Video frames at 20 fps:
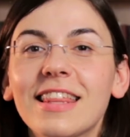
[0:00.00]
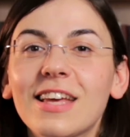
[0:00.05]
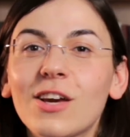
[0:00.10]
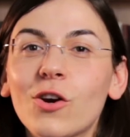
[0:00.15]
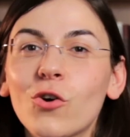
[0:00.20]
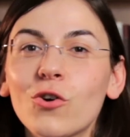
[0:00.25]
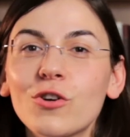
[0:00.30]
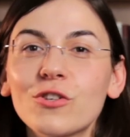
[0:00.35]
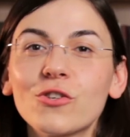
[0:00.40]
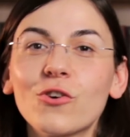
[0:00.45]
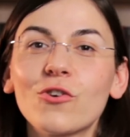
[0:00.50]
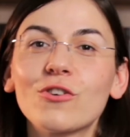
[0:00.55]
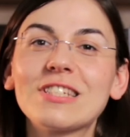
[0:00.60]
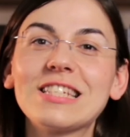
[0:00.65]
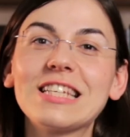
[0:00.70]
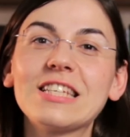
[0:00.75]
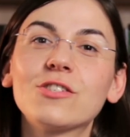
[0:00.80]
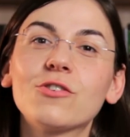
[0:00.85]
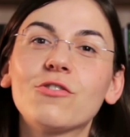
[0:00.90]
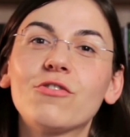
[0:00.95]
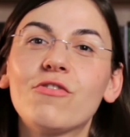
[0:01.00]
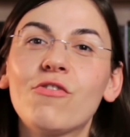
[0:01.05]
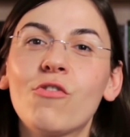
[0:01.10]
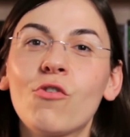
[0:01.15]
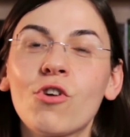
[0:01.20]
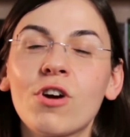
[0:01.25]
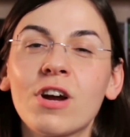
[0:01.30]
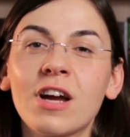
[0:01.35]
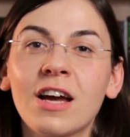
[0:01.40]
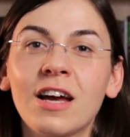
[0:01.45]
The course consists of
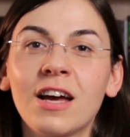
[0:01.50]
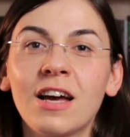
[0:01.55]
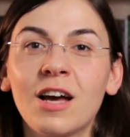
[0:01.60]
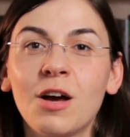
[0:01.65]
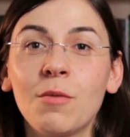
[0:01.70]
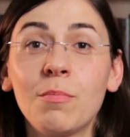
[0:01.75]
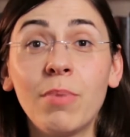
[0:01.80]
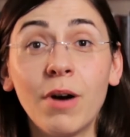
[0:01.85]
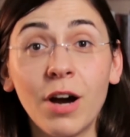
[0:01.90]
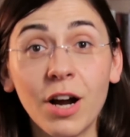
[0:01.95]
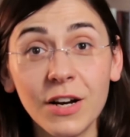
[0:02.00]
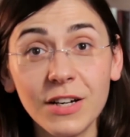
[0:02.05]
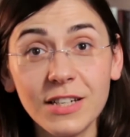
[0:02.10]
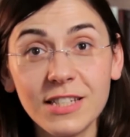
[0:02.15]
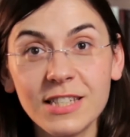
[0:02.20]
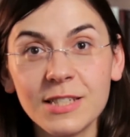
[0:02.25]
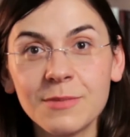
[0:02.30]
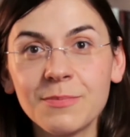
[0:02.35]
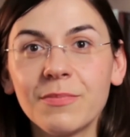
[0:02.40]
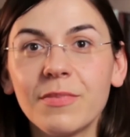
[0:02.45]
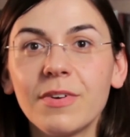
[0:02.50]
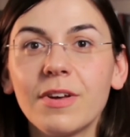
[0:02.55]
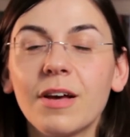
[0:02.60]
four parts.